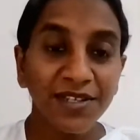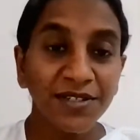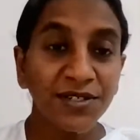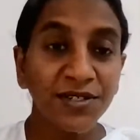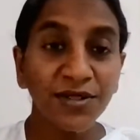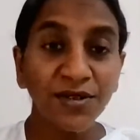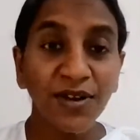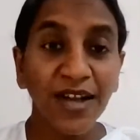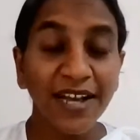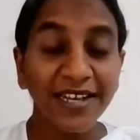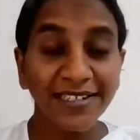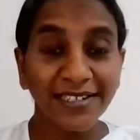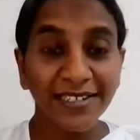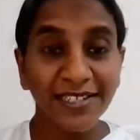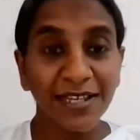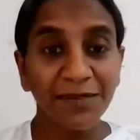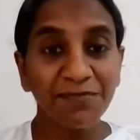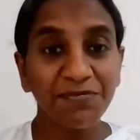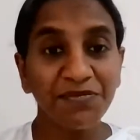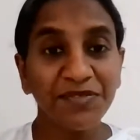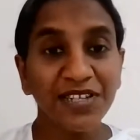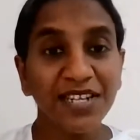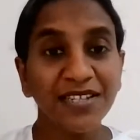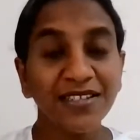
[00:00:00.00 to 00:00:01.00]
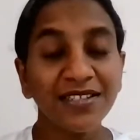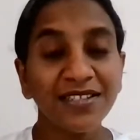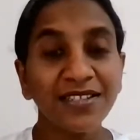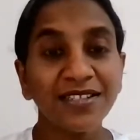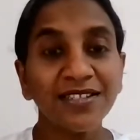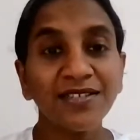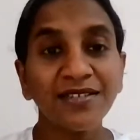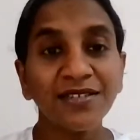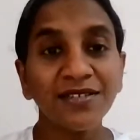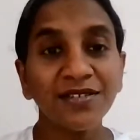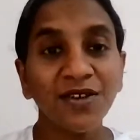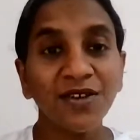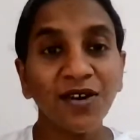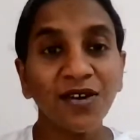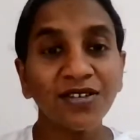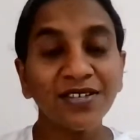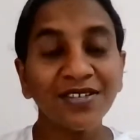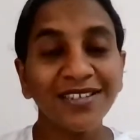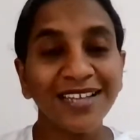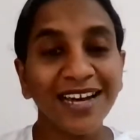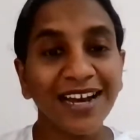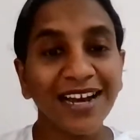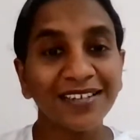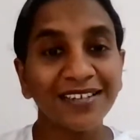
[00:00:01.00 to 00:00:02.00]
So acceptance is
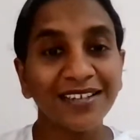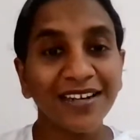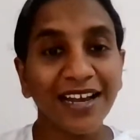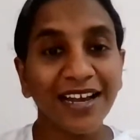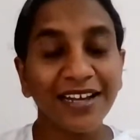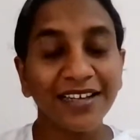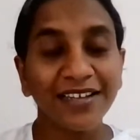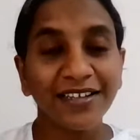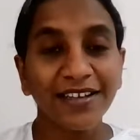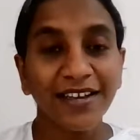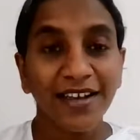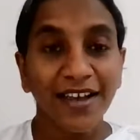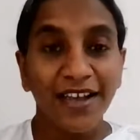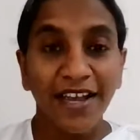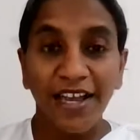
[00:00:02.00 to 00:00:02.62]
not that like